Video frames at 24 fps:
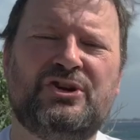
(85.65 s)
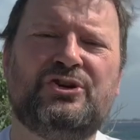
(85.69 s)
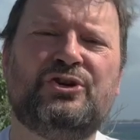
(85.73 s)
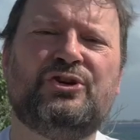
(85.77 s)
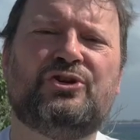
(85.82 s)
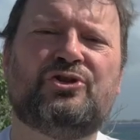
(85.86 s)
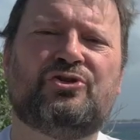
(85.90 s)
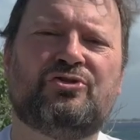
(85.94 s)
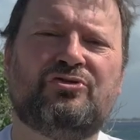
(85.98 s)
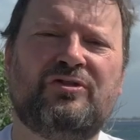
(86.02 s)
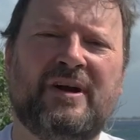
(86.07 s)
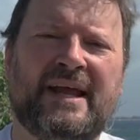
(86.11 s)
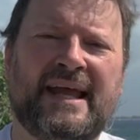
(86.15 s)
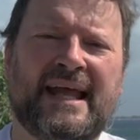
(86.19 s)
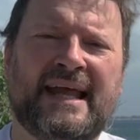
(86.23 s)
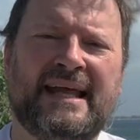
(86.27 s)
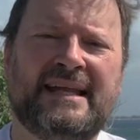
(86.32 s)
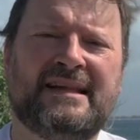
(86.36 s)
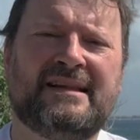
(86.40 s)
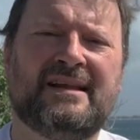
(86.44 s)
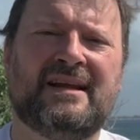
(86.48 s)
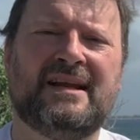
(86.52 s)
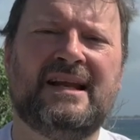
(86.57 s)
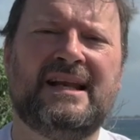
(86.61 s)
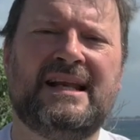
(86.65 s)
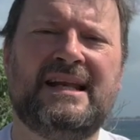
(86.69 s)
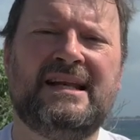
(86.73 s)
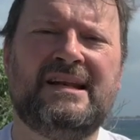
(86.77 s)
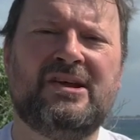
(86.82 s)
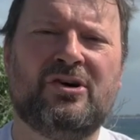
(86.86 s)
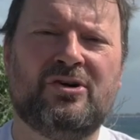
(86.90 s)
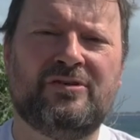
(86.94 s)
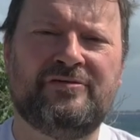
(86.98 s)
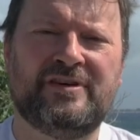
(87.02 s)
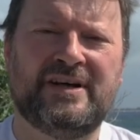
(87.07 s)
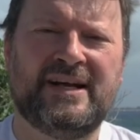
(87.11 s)
to create an
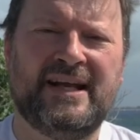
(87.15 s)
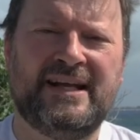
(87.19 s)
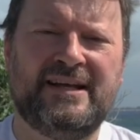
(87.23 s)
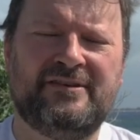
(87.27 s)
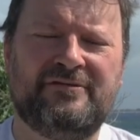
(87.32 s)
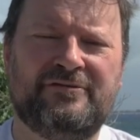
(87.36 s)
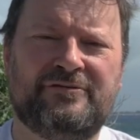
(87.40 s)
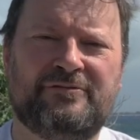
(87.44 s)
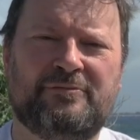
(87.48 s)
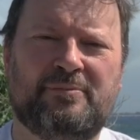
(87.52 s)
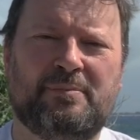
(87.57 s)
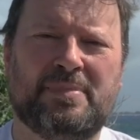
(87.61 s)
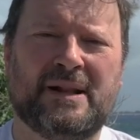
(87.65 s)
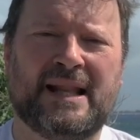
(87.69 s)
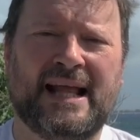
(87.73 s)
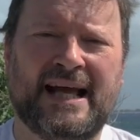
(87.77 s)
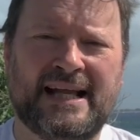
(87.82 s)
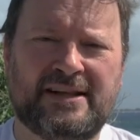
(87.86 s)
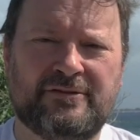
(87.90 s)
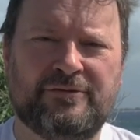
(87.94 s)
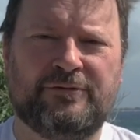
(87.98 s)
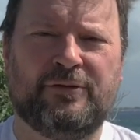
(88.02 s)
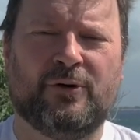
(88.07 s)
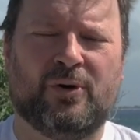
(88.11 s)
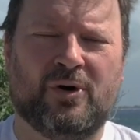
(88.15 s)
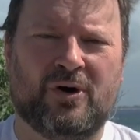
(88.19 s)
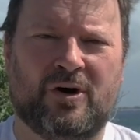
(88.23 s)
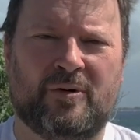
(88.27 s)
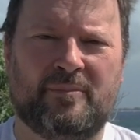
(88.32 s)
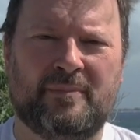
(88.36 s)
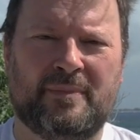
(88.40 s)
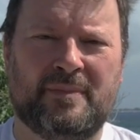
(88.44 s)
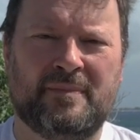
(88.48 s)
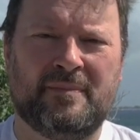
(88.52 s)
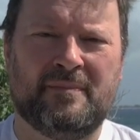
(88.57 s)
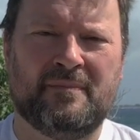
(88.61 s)
innovative
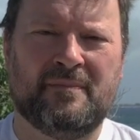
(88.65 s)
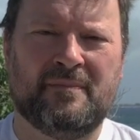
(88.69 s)
platform,